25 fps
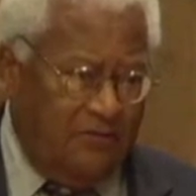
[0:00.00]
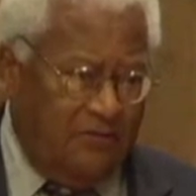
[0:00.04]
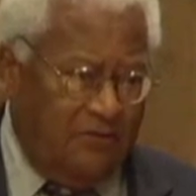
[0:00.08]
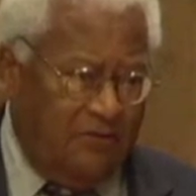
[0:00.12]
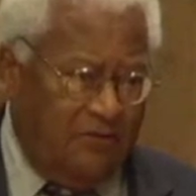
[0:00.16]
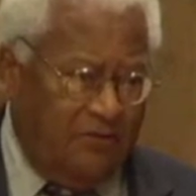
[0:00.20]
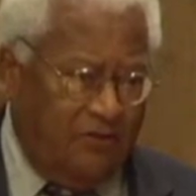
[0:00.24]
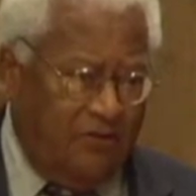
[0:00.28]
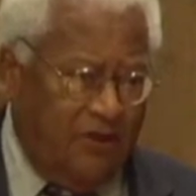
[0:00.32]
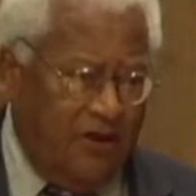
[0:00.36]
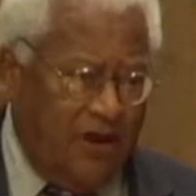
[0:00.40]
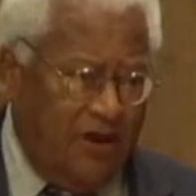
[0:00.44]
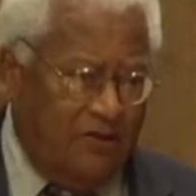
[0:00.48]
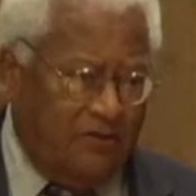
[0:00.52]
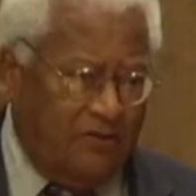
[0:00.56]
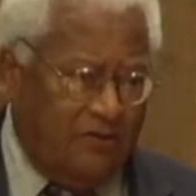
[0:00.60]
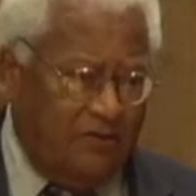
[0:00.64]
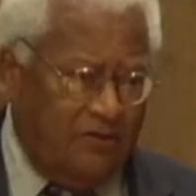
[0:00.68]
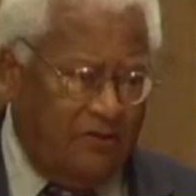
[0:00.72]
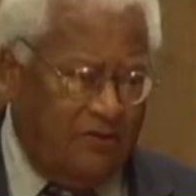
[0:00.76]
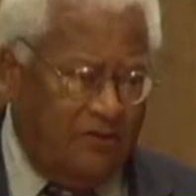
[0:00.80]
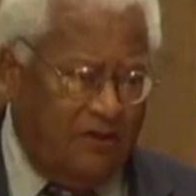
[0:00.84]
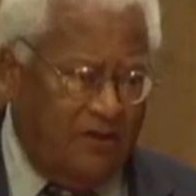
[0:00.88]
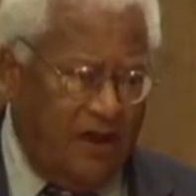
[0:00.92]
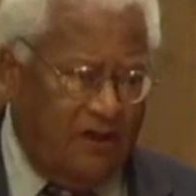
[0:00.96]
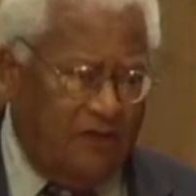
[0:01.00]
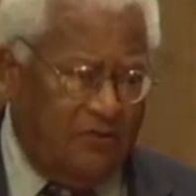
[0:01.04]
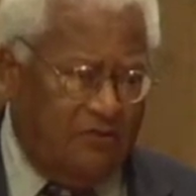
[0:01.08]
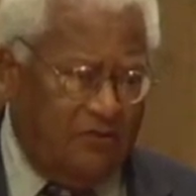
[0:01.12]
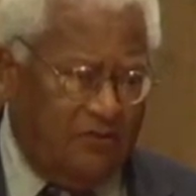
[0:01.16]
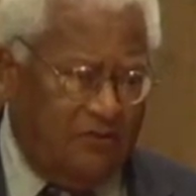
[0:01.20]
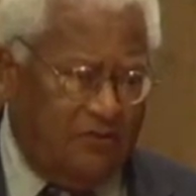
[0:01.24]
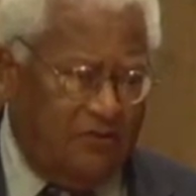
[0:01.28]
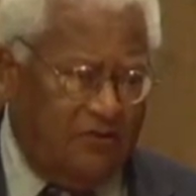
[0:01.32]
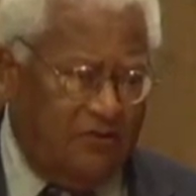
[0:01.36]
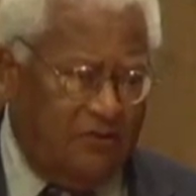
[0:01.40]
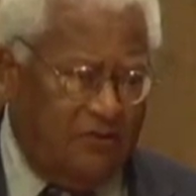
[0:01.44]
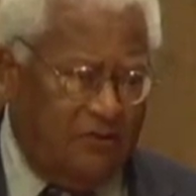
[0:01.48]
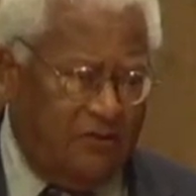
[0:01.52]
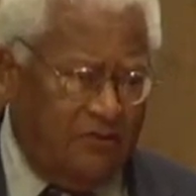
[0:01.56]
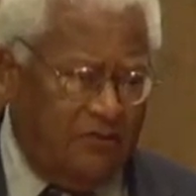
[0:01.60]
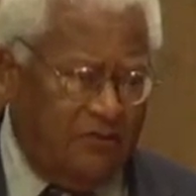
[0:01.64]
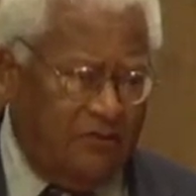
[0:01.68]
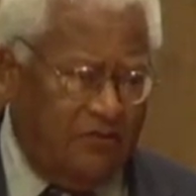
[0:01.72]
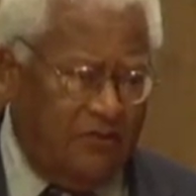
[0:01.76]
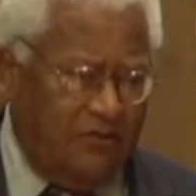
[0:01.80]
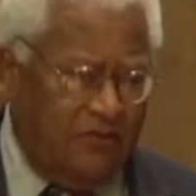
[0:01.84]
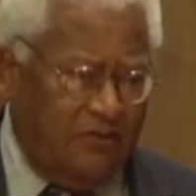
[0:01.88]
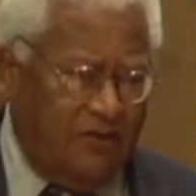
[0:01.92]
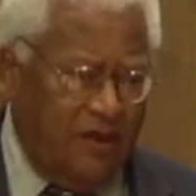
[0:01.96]
So that was the
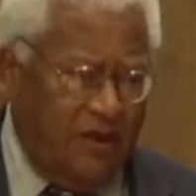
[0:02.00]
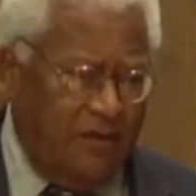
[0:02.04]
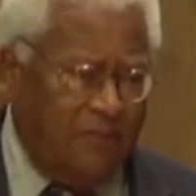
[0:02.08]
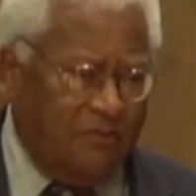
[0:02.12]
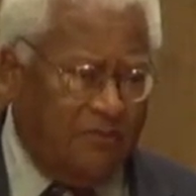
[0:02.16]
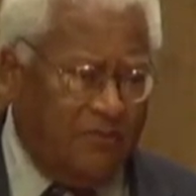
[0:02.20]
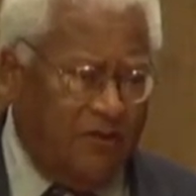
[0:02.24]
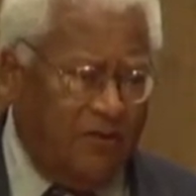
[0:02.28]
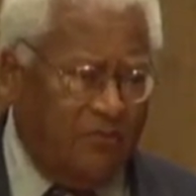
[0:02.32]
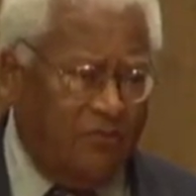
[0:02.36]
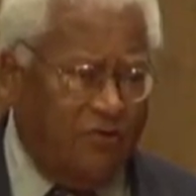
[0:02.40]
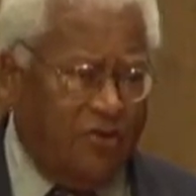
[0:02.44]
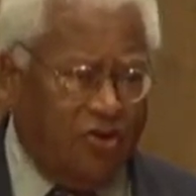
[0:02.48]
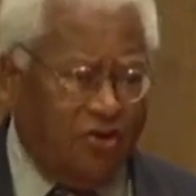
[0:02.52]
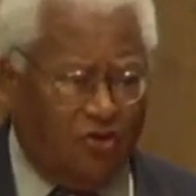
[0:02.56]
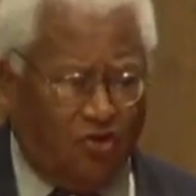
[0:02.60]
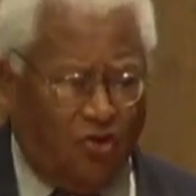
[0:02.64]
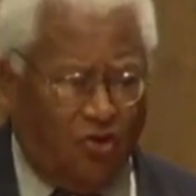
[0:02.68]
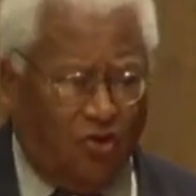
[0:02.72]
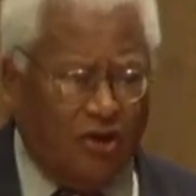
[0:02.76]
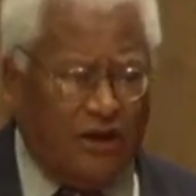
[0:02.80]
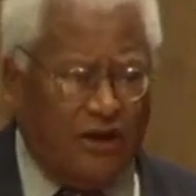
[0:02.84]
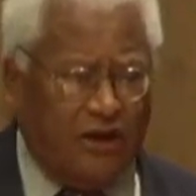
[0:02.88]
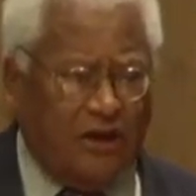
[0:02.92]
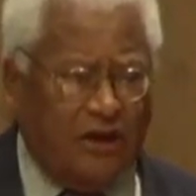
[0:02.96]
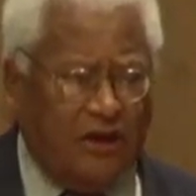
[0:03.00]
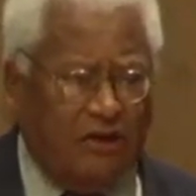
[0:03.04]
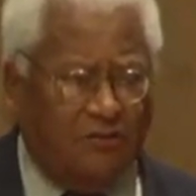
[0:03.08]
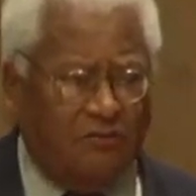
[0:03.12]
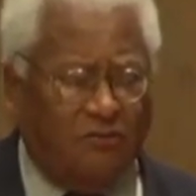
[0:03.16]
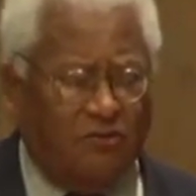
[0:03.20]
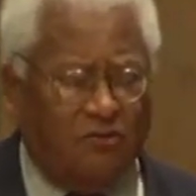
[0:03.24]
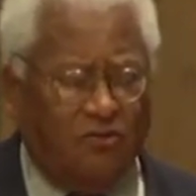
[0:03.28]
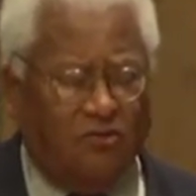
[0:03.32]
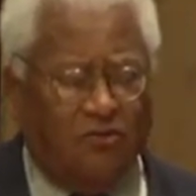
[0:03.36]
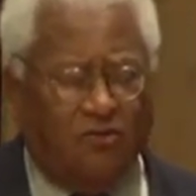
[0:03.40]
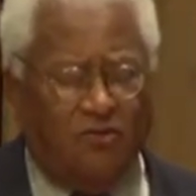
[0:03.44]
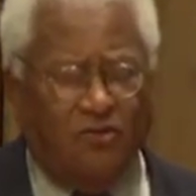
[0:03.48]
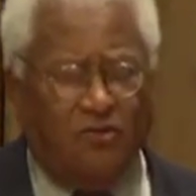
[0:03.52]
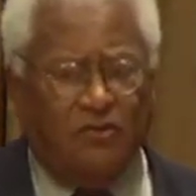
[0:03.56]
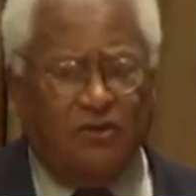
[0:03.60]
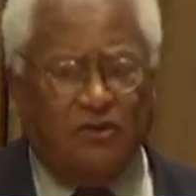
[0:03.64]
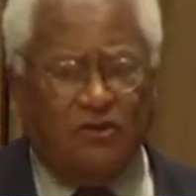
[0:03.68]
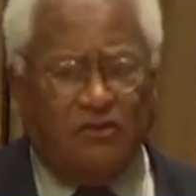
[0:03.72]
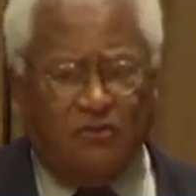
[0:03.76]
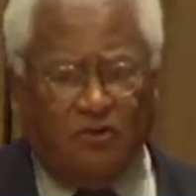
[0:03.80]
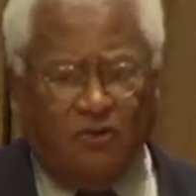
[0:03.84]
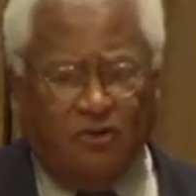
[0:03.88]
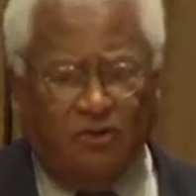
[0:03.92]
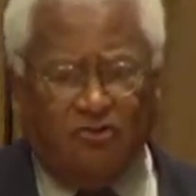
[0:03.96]
step that we took in
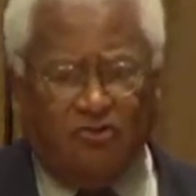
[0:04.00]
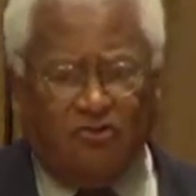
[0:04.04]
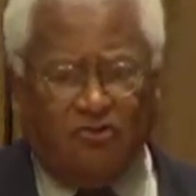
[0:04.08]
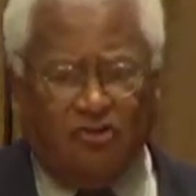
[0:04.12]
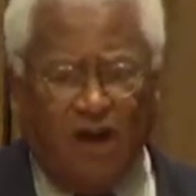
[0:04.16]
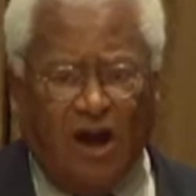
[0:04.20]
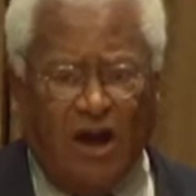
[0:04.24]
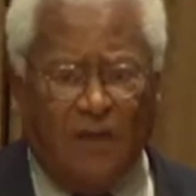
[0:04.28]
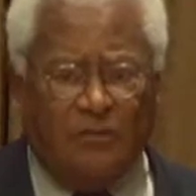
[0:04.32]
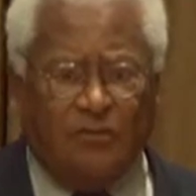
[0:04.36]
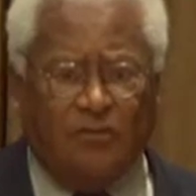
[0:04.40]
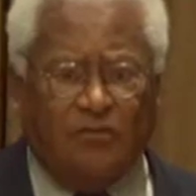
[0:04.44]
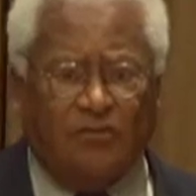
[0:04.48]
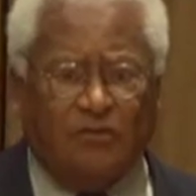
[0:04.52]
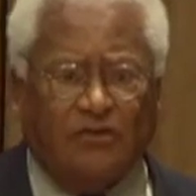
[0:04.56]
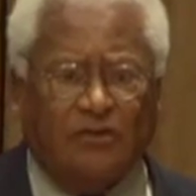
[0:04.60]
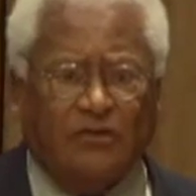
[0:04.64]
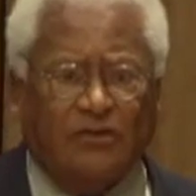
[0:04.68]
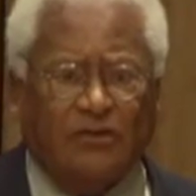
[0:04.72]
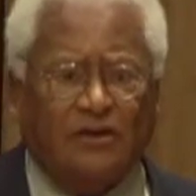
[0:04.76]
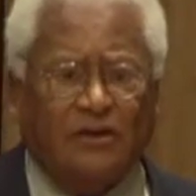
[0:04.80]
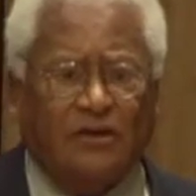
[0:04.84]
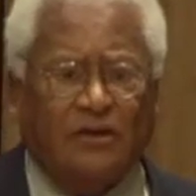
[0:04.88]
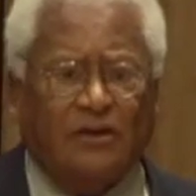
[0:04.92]
doing workshops